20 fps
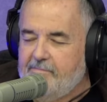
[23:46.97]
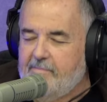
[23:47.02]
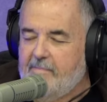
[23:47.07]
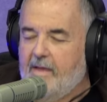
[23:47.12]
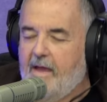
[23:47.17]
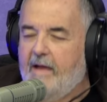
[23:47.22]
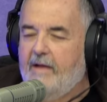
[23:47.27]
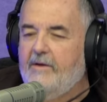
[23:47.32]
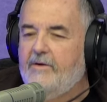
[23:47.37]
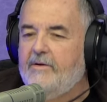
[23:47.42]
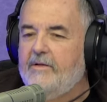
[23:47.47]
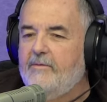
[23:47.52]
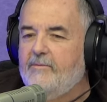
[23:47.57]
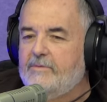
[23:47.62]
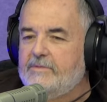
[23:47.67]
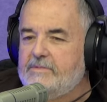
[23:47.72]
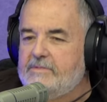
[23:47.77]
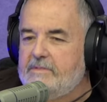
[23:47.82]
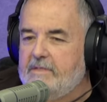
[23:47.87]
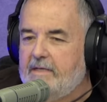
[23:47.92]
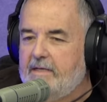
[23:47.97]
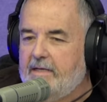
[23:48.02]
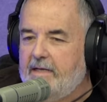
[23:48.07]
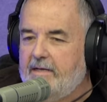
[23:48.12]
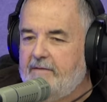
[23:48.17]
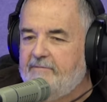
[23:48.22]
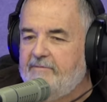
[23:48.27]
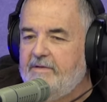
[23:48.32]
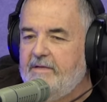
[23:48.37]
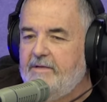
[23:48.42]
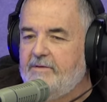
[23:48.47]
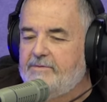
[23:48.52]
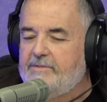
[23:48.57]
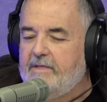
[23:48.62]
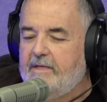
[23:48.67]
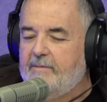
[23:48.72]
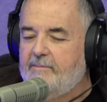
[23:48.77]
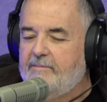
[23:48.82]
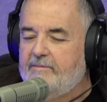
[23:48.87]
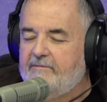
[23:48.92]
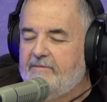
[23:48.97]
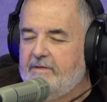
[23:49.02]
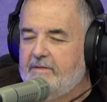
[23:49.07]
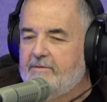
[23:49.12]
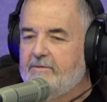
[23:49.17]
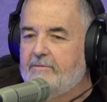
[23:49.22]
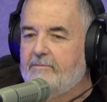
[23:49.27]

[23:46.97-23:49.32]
I heard he was had a videotape of other